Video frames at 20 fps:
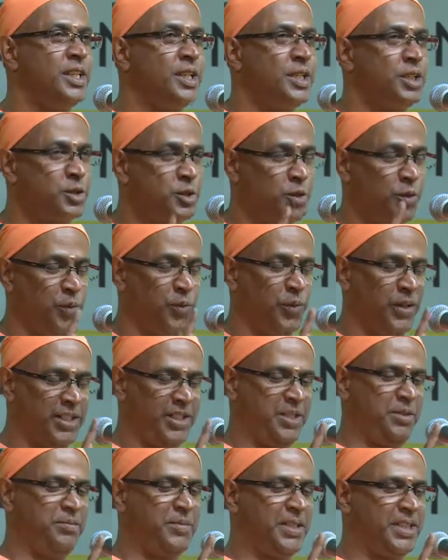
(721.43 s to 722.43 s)
So
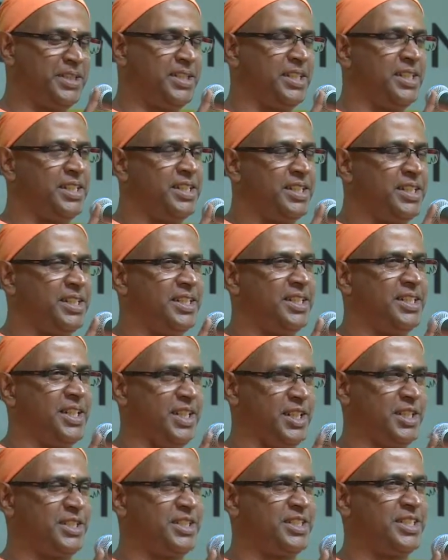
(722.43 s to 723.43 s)
one mother
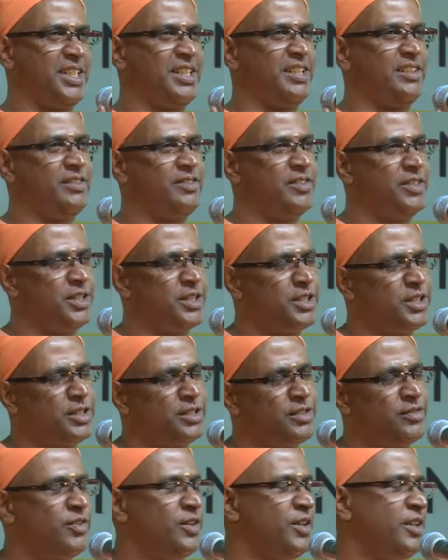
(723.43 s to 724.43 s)
herself
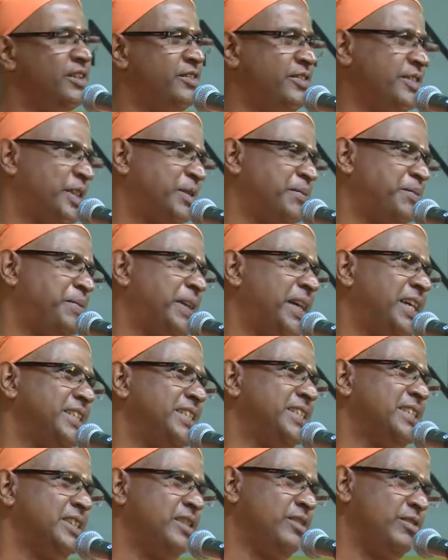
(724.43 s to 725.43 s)
is full of
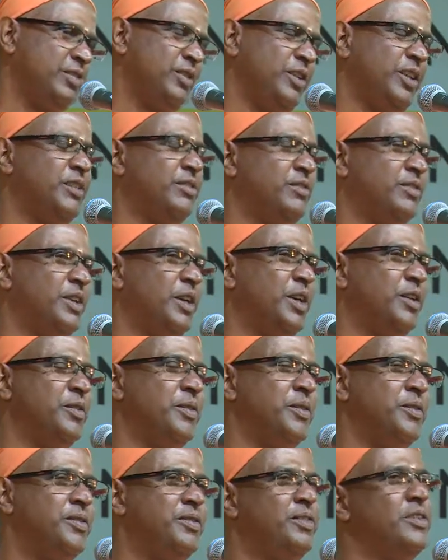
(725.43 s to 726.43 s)
compassion, full of
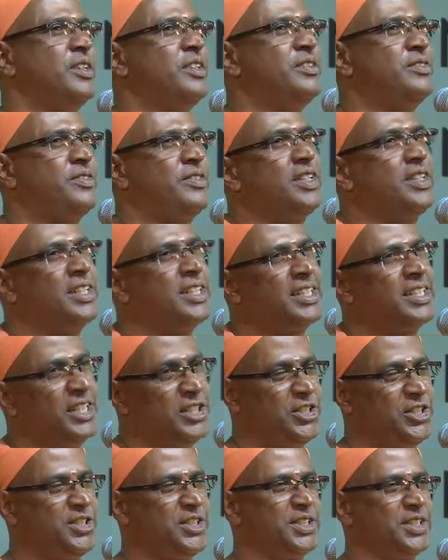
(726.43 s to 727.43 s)
love, full of
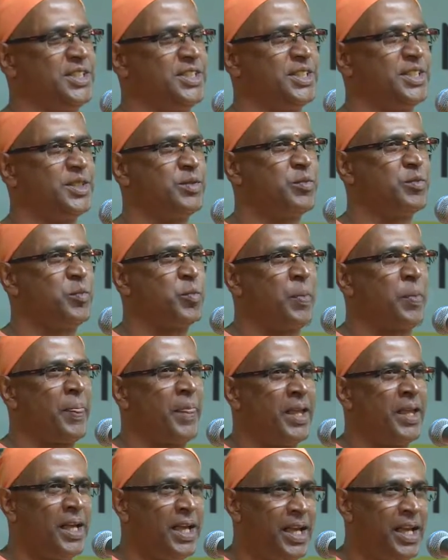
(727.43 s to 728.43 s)
concern.
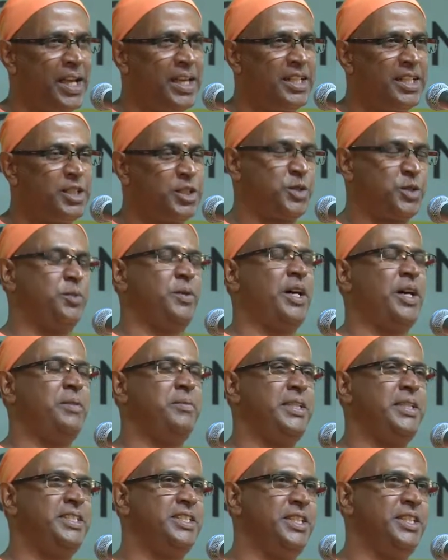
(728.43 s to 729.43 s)
And
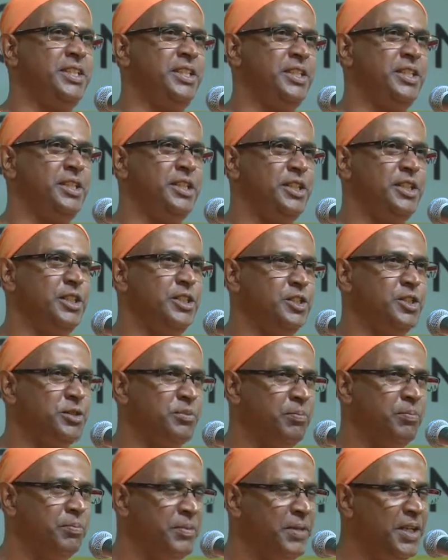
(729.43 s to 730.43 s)
Swamiji is
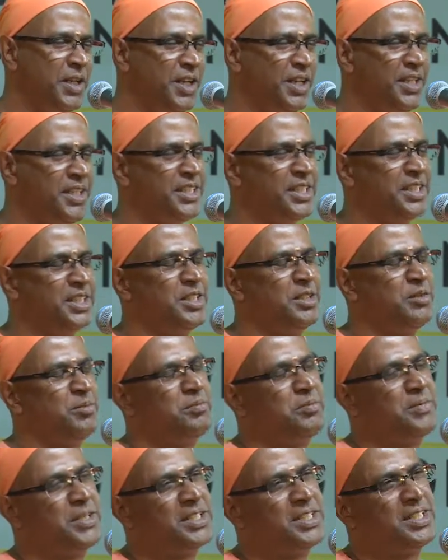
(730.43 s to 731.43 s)
million
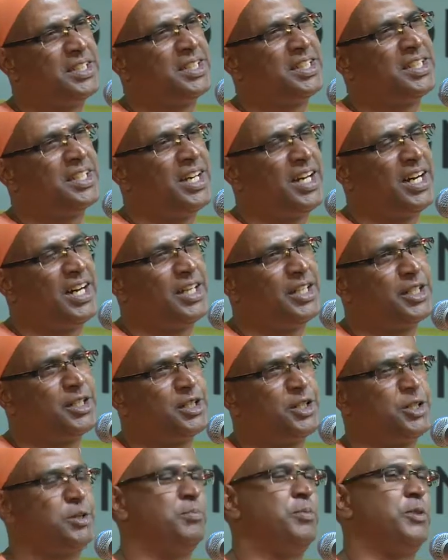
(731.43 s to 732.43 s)
mother
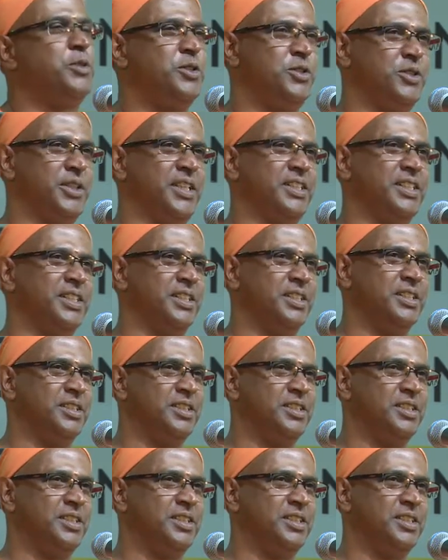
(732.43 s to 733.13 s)
hearts put together.